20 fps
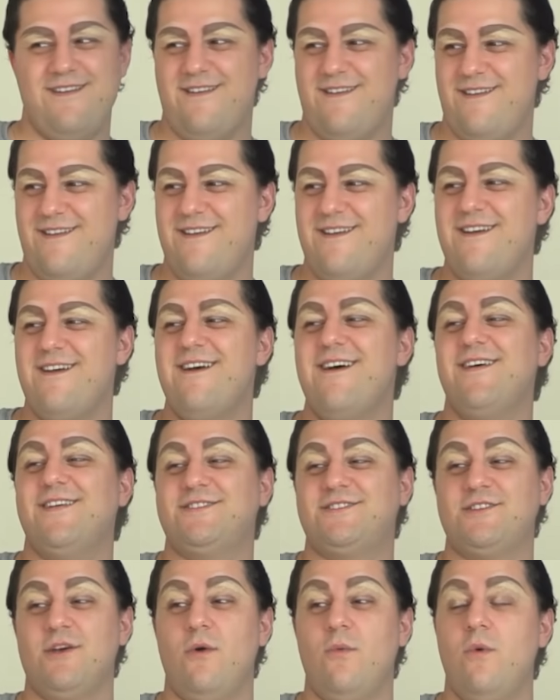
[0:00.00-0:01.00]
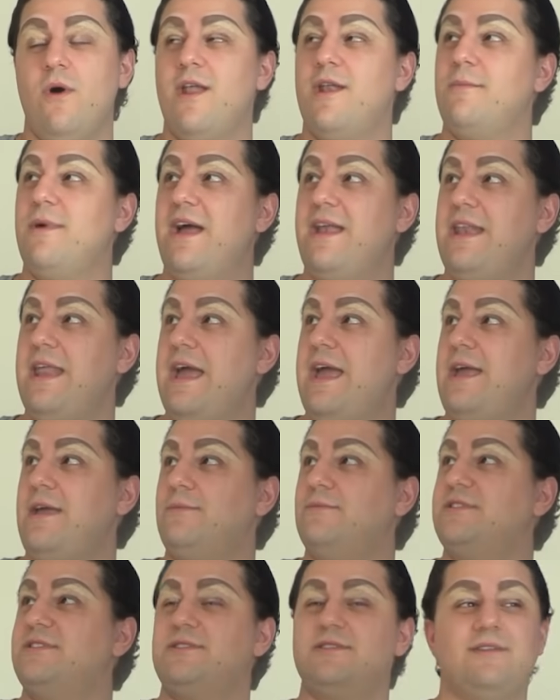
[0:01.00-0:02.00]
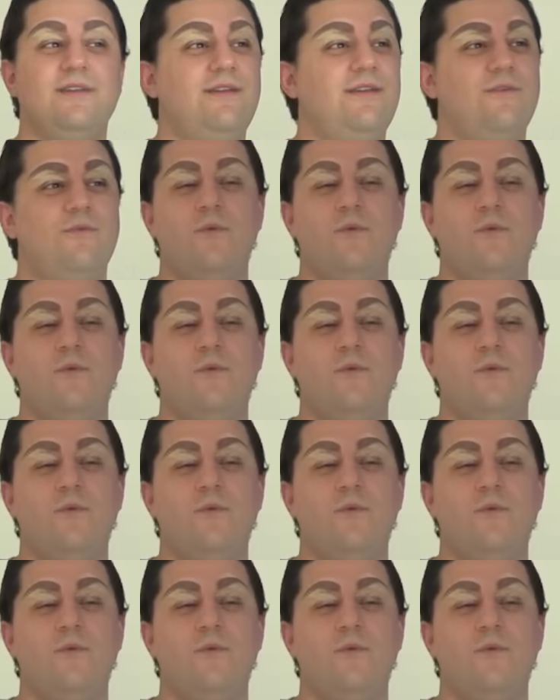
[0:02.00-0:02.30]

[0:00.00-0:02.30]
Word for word: Yeah. So one of my names,